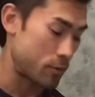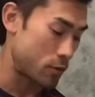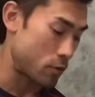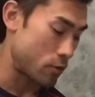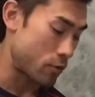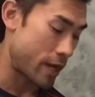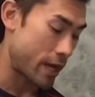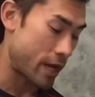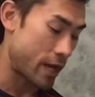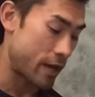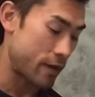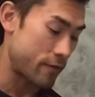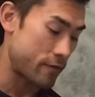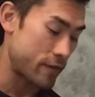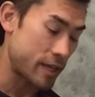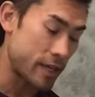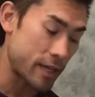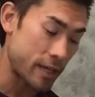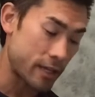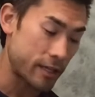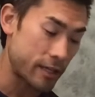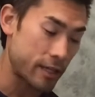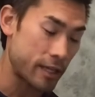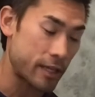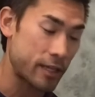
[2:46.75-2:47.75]
You have
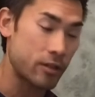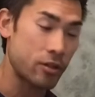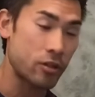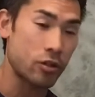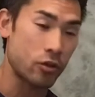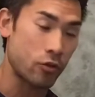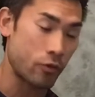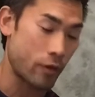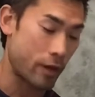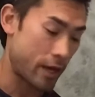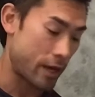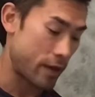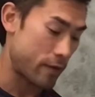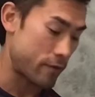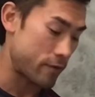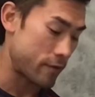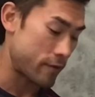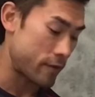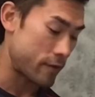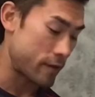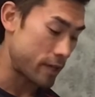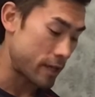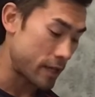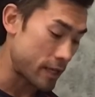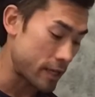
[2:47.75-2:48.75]
England, you have
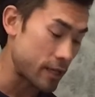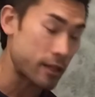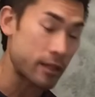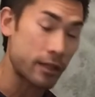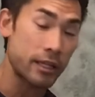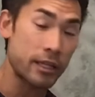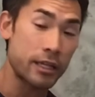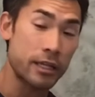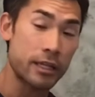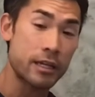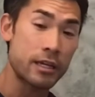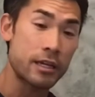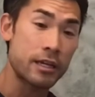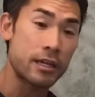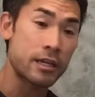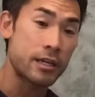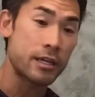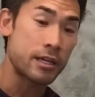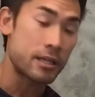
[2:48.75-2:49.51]
Italy,